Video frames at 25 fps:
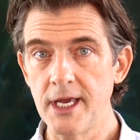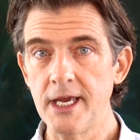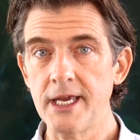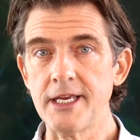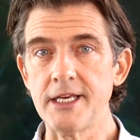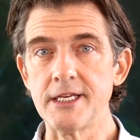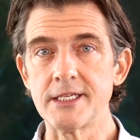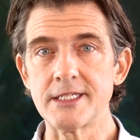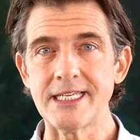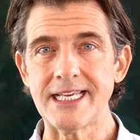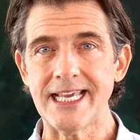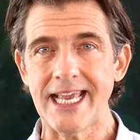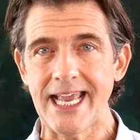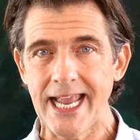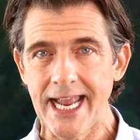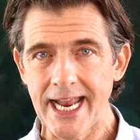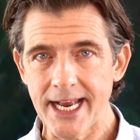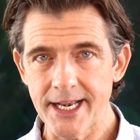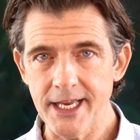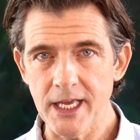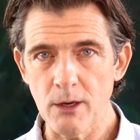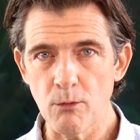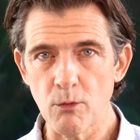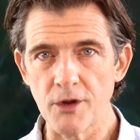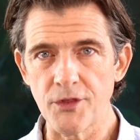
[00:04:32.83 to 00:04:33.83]
You see,
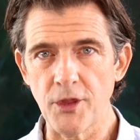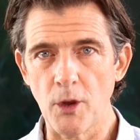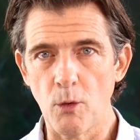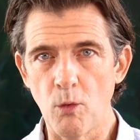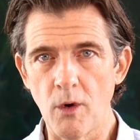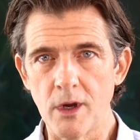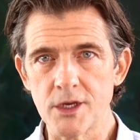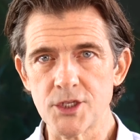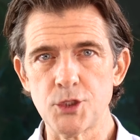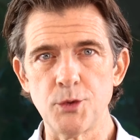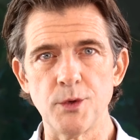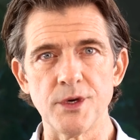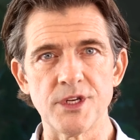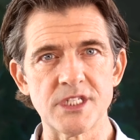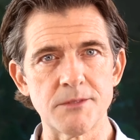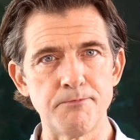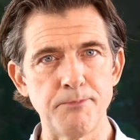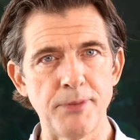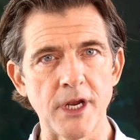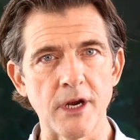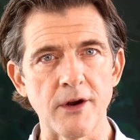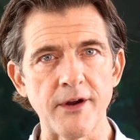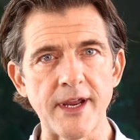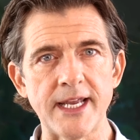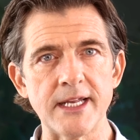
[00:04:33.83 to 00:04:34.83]
anyone that wants to
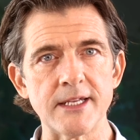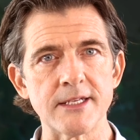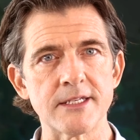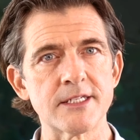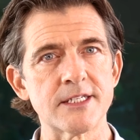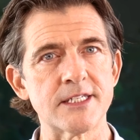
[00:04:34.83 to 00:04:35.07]
experience